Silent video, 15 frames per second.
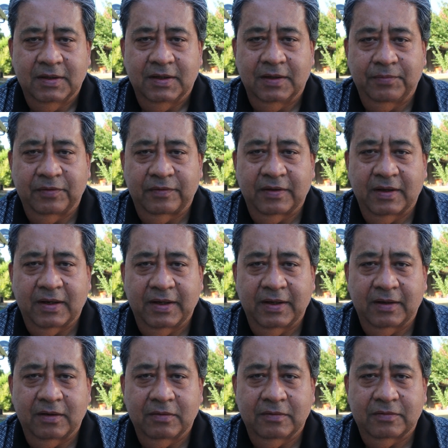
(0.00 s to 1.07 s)
if you say
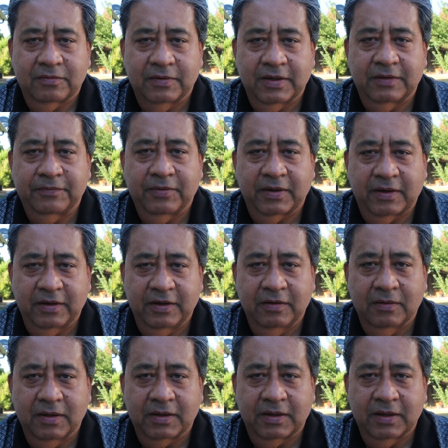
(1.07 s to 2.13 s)
like so that if I
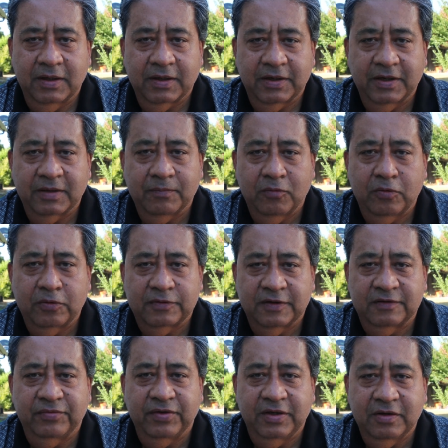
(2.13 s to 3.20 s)
create more such
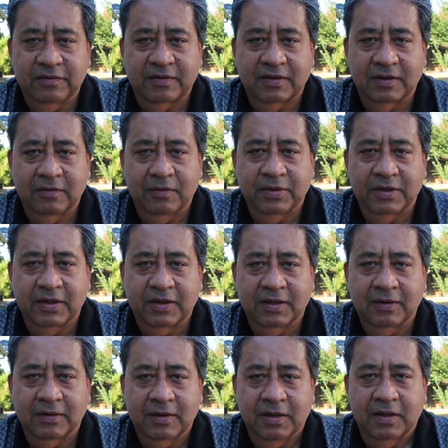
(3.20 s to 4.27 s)
videos, you will be
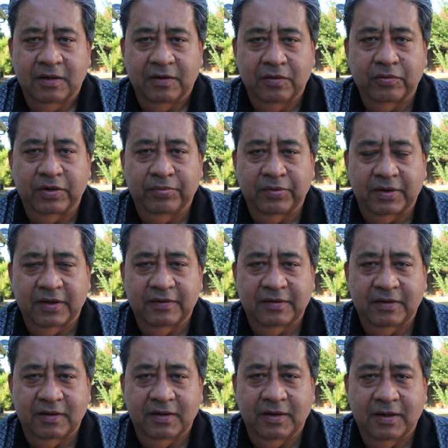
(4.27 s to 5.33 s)
getting
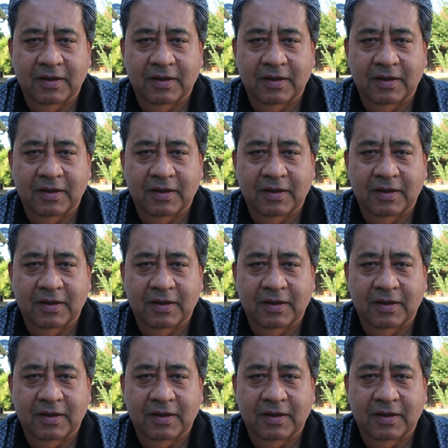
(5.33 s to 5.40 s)
notification.